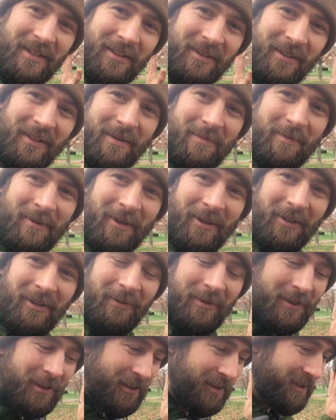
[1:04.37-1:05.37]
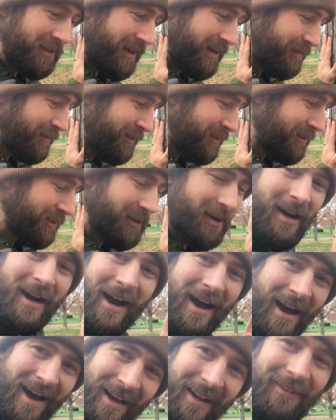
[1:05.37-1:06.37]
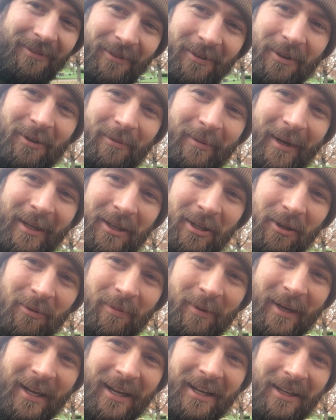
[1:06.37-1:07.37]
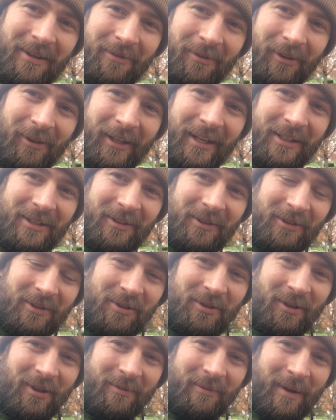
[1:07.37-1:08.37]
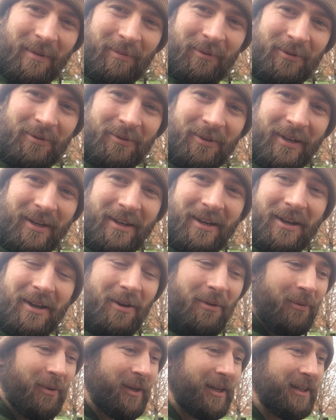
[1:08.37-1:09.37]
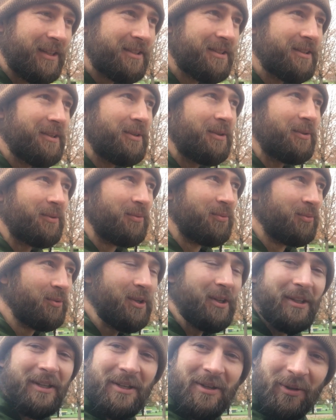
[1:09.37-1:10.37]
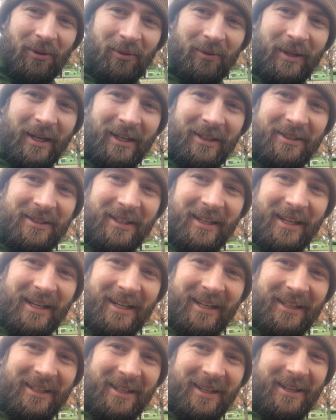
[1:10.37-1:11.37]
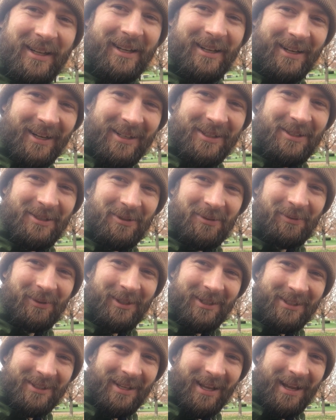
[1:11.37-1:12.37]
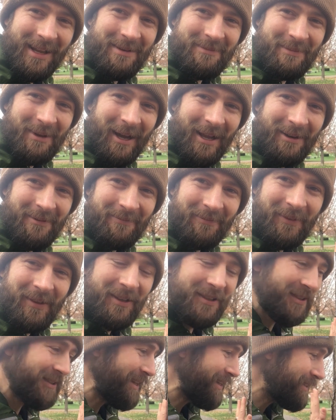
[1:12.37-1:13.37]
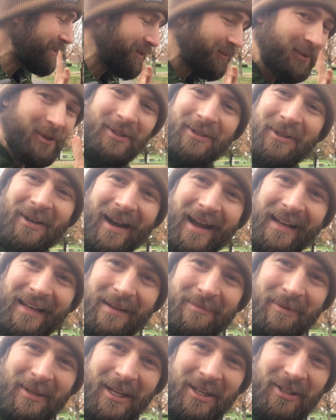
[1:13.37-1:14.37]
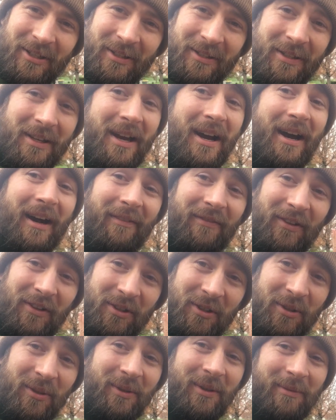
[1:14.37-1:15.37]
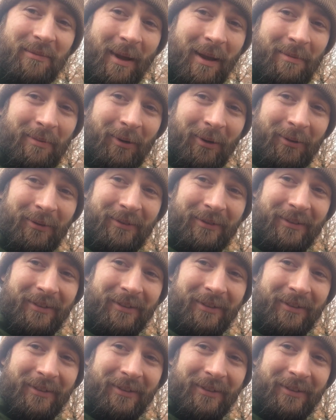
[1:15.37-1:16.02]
sleep during the winter time, and so I don't know about you, but I can relate to the sugar maple tree when it's really cold outside and I just want to stay in bed. So that's the winter adaptations of the sugar maple.